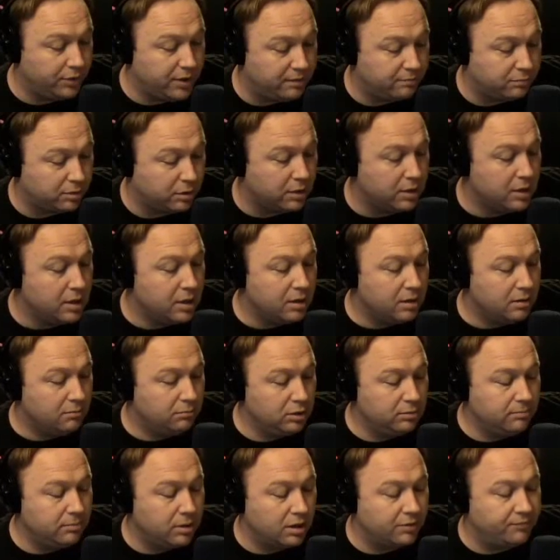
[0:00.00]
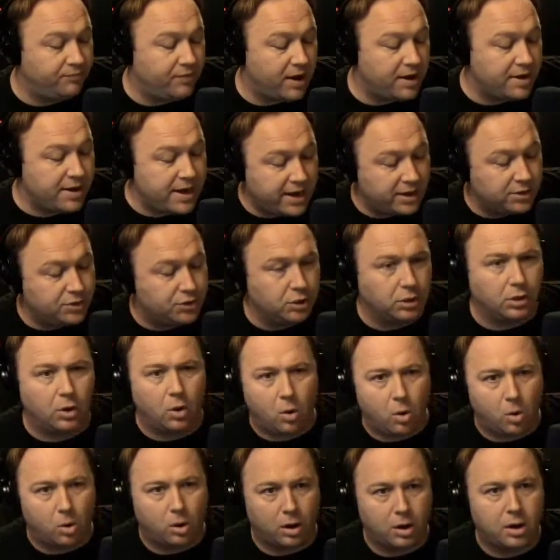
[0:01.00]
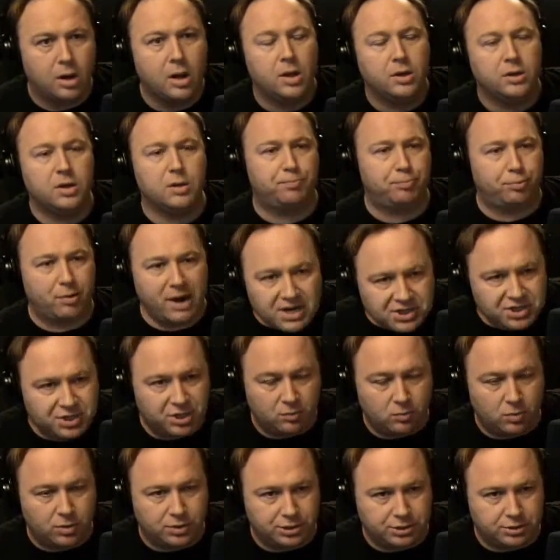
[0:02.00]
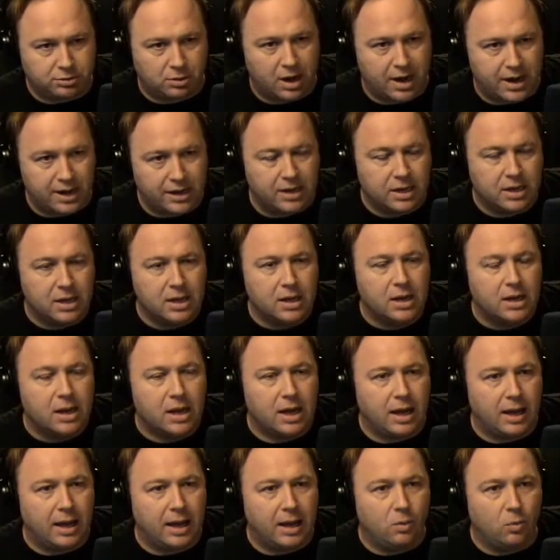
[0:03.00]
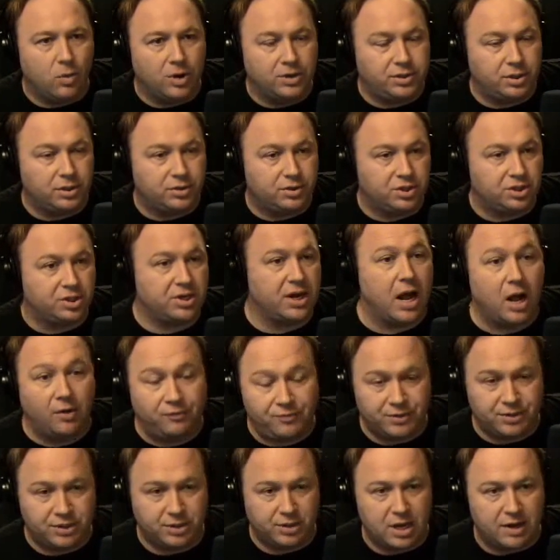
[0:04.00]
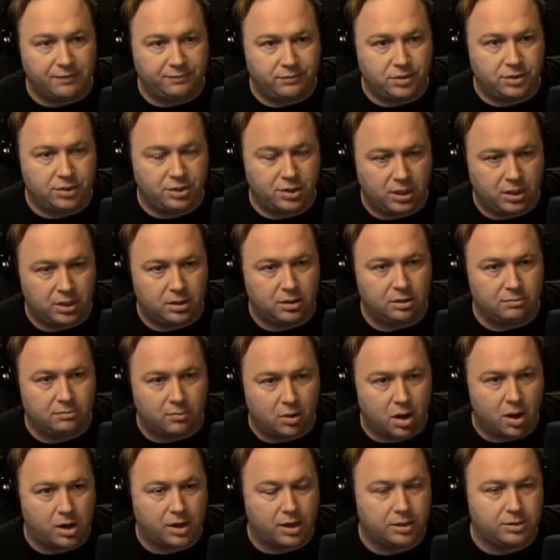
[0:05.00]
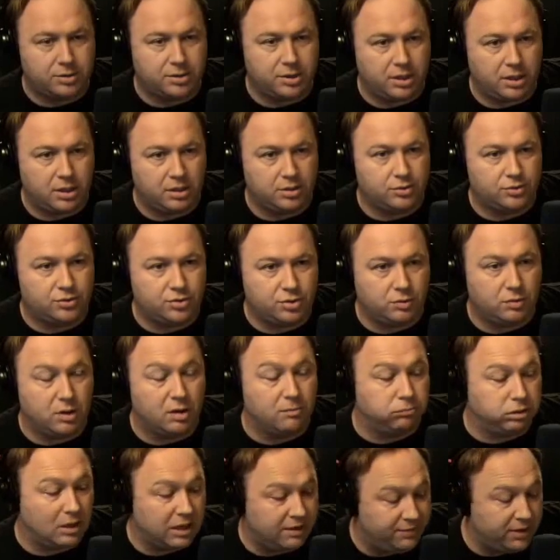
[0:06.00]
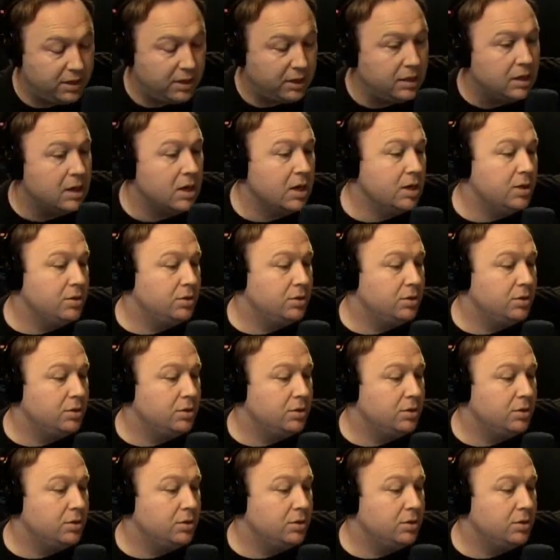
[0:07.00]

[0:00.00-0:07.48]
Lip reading: number, Bloomberg Financial, or depression will strike, which itself is enough to send the markets into oblivion.